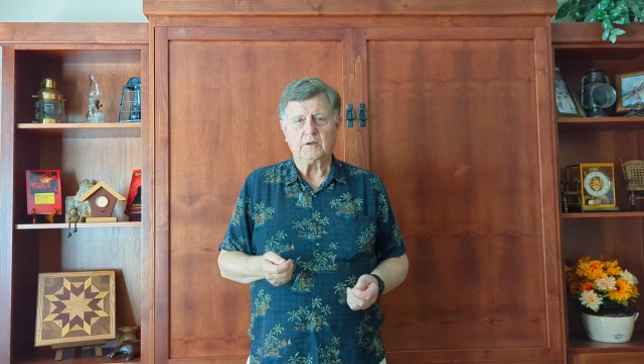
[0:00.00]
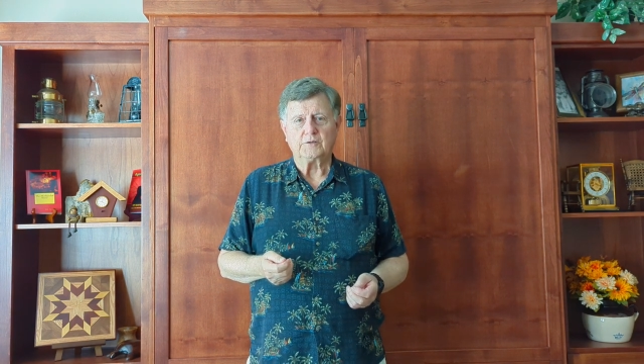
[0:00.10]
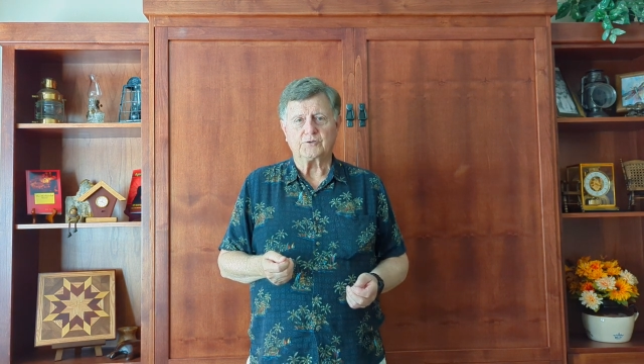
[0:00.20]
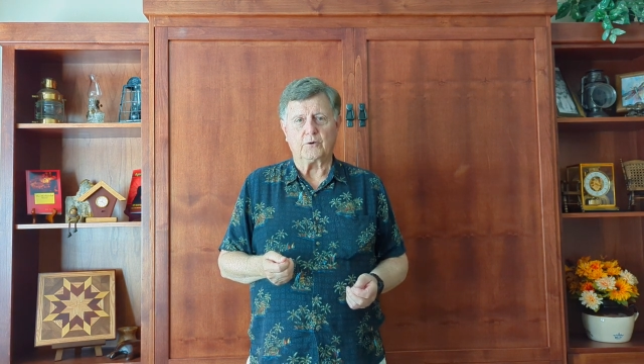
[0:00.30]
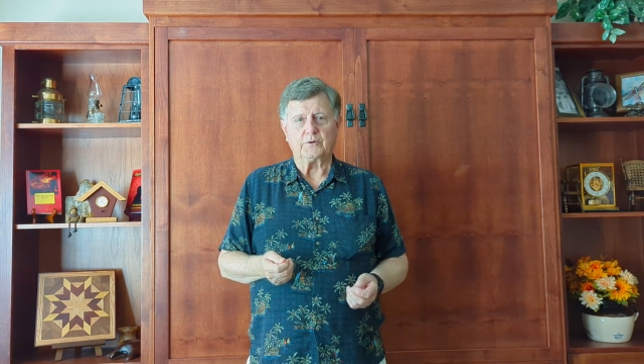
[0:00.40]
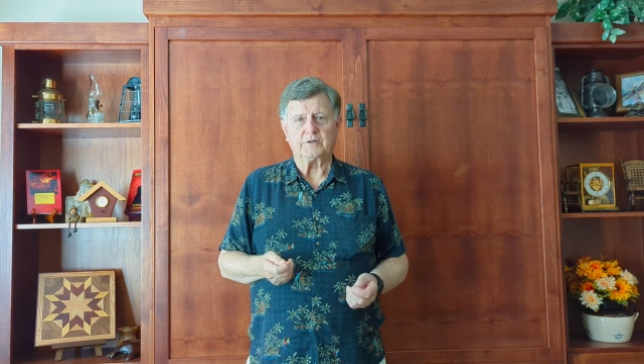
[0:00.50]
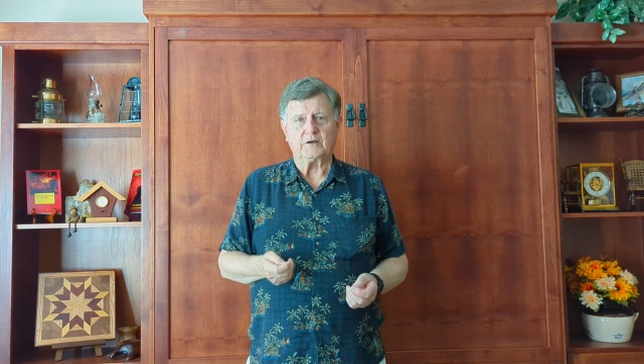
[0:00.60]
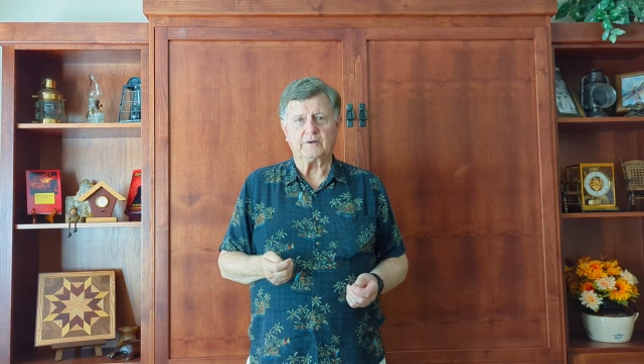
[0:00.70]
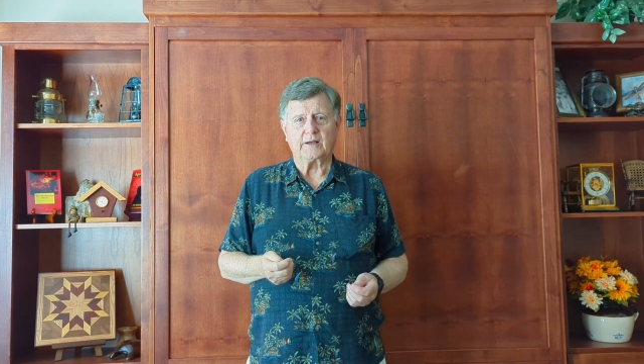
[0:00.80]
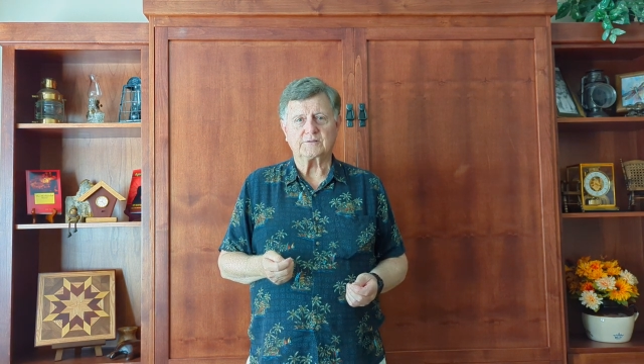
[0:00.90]
So
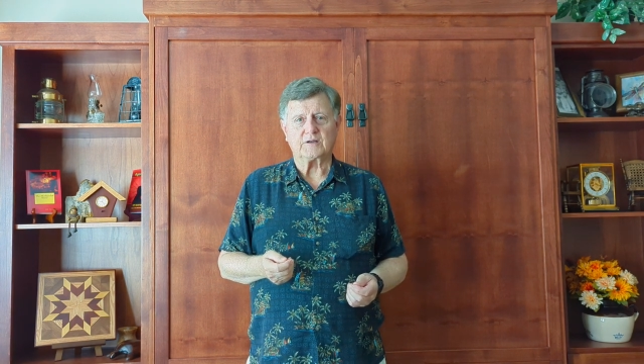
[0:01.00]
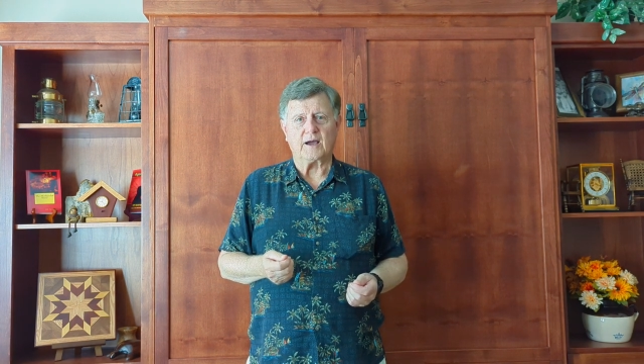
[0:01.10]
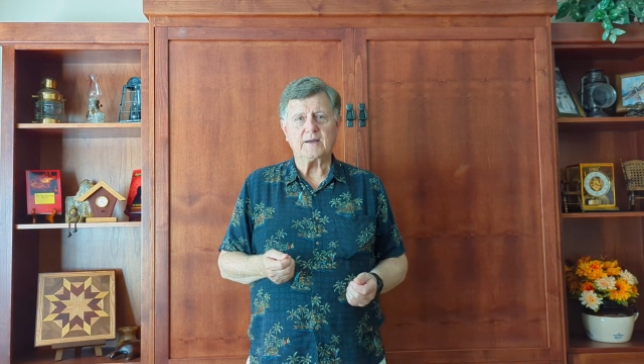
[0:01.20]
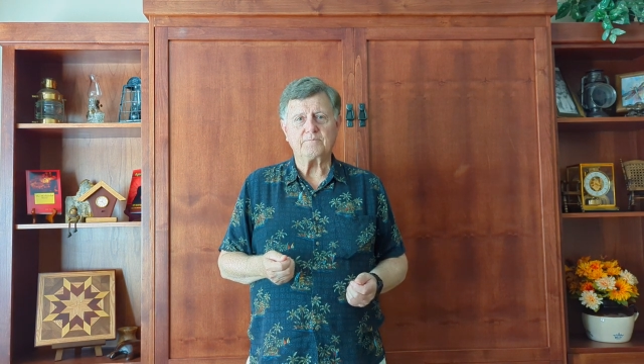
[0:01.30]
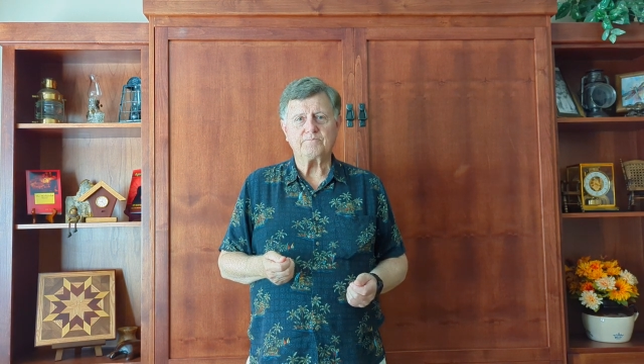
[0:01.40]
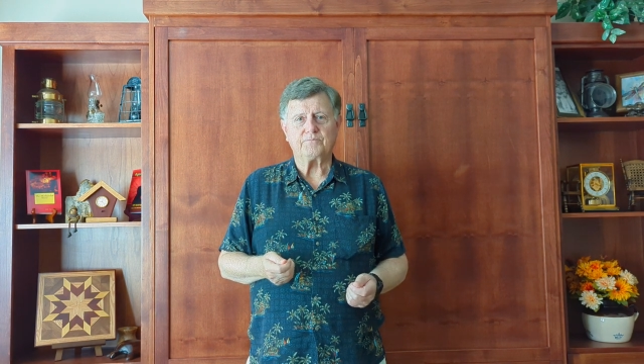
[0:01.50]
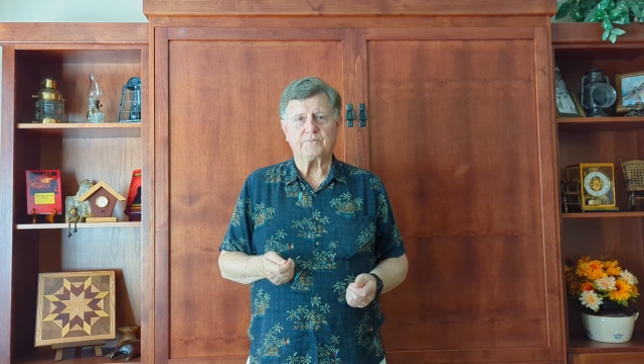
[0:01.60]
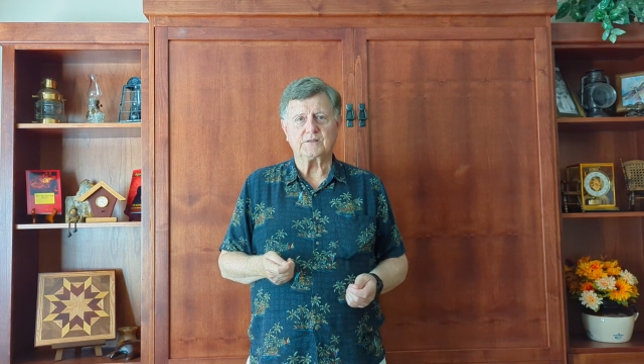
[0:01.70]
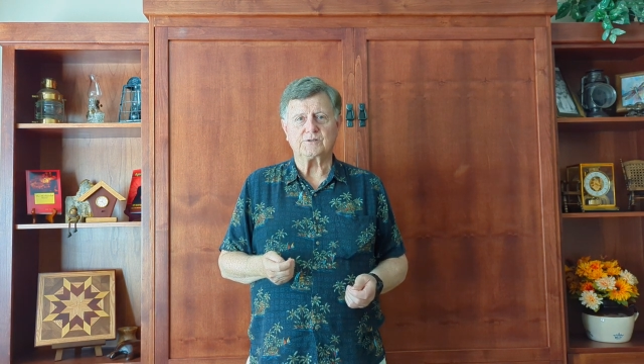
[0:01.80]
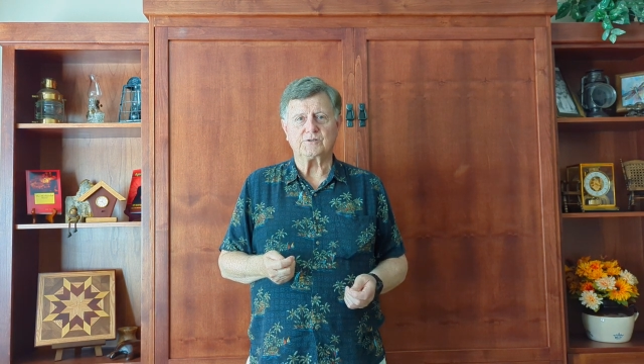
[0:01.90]
until next time,
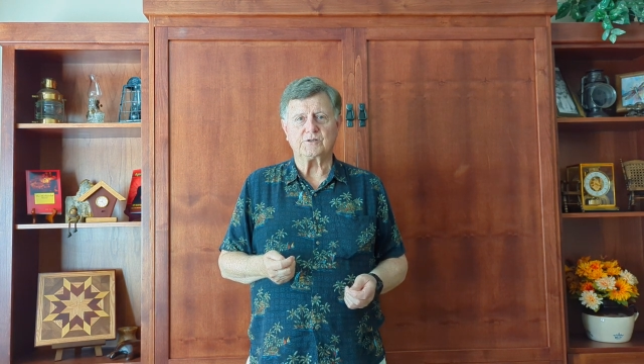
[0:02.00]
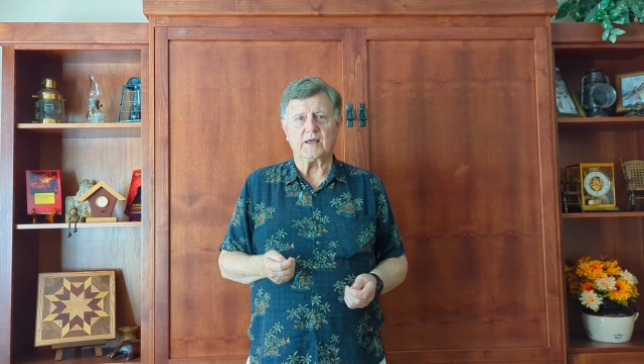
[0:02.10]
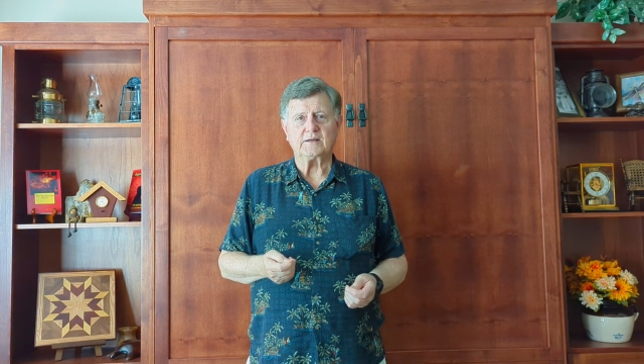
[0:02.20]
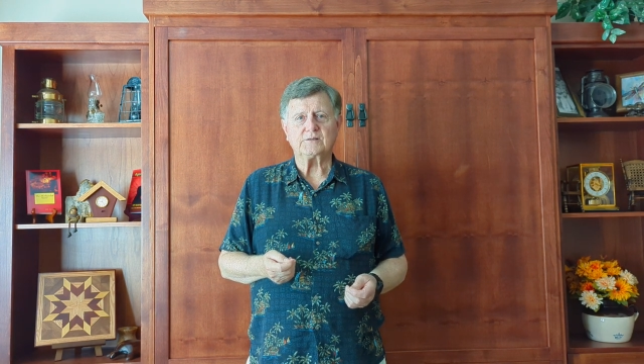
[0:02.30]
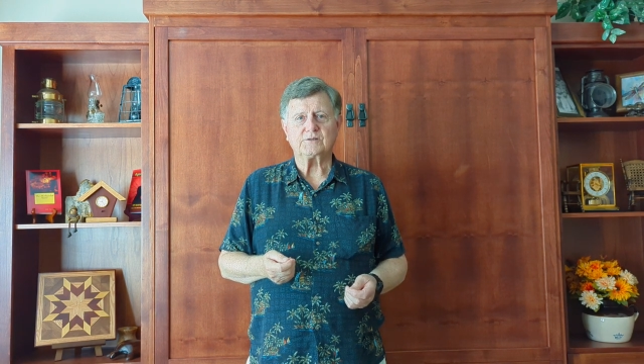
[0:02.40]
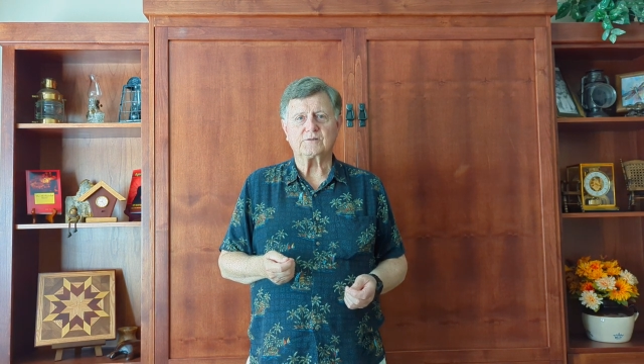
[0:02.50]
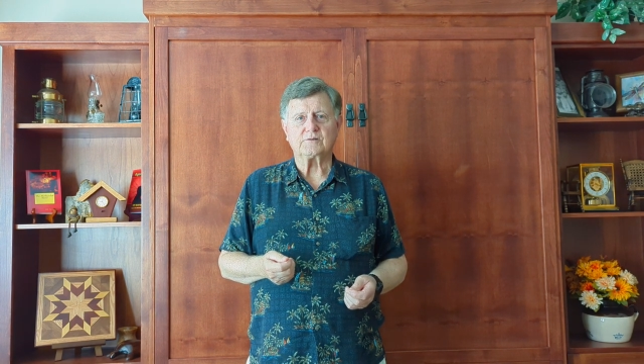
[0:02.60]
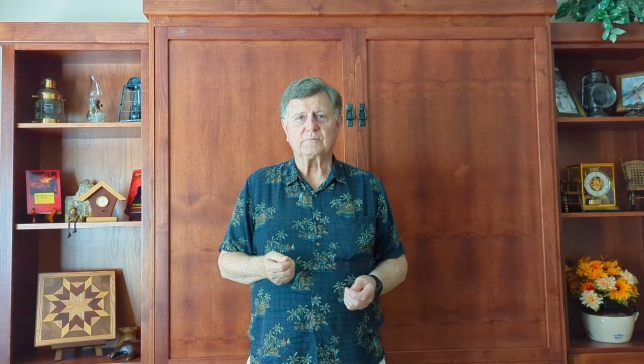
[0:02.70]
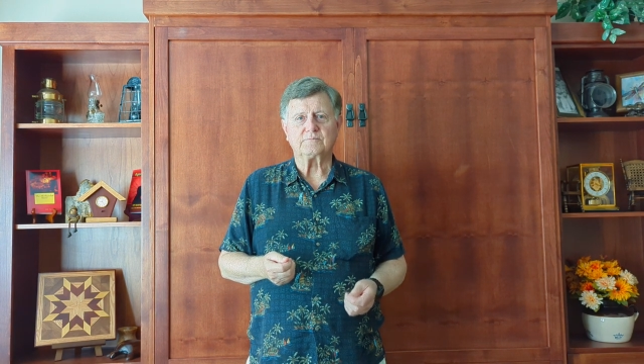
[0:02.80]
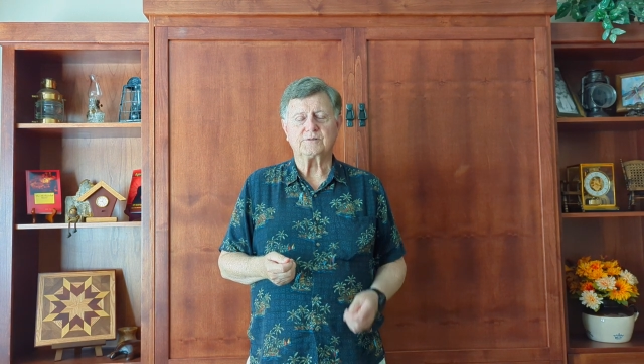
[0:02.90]
this is Dennis.
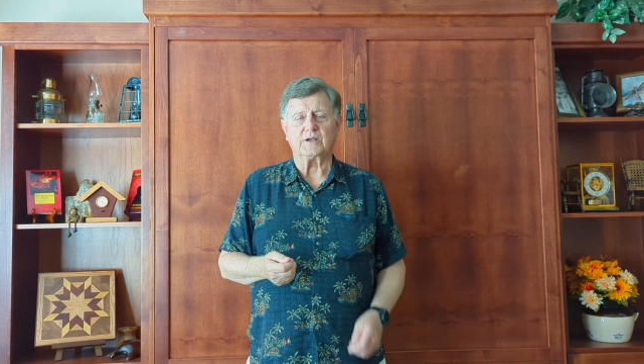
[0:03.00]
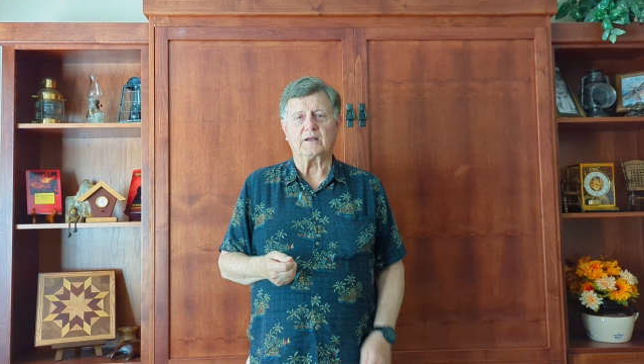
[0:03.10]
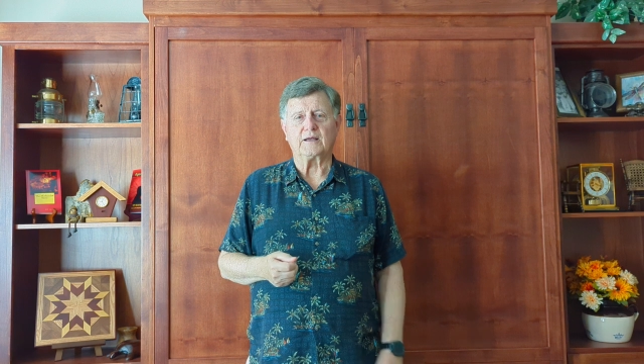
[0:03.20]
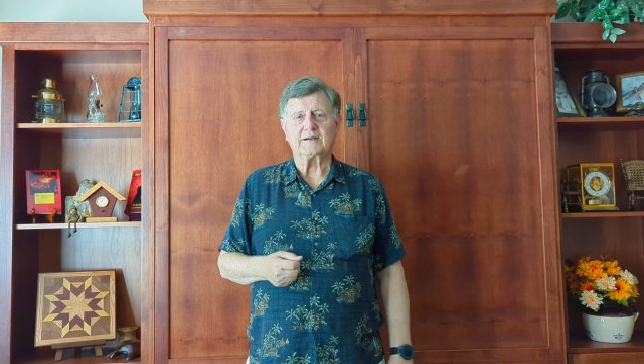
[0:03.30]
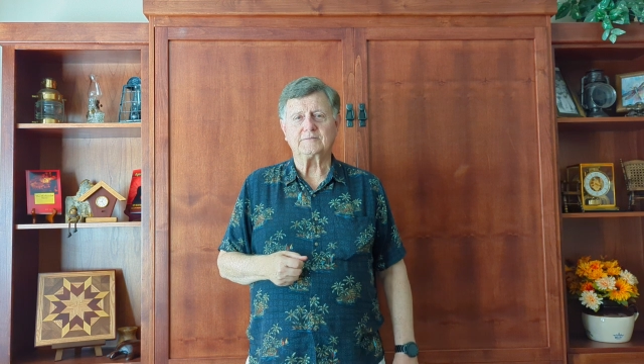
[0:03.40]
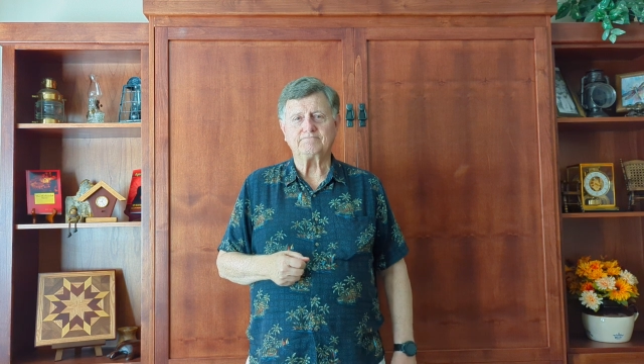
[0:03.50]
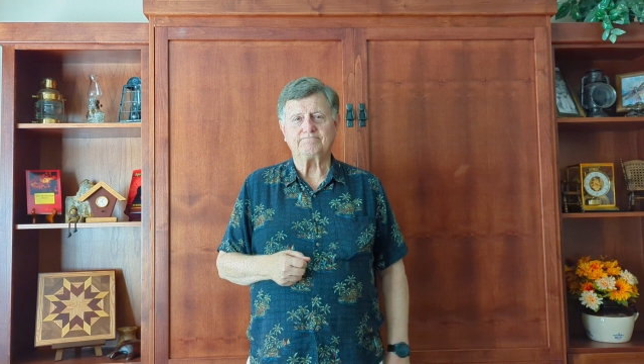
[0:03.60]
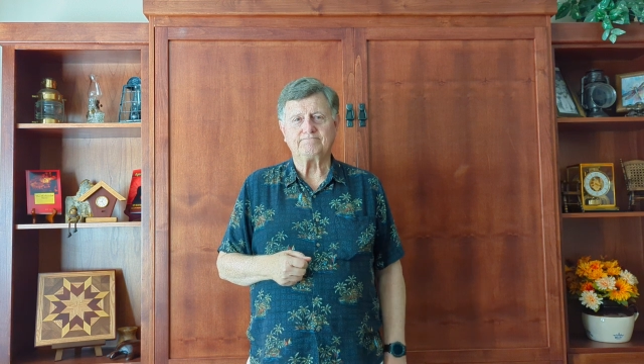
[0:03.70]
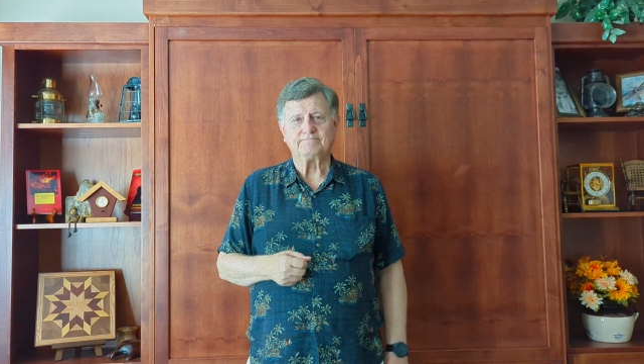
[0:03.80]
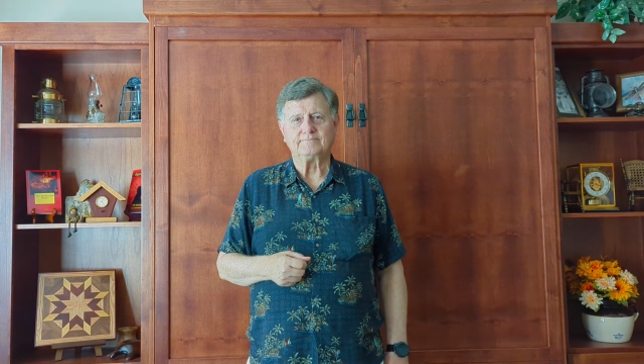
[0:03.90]
See you
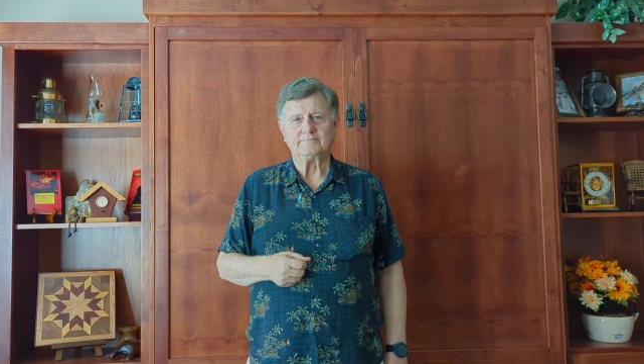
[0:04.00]
later.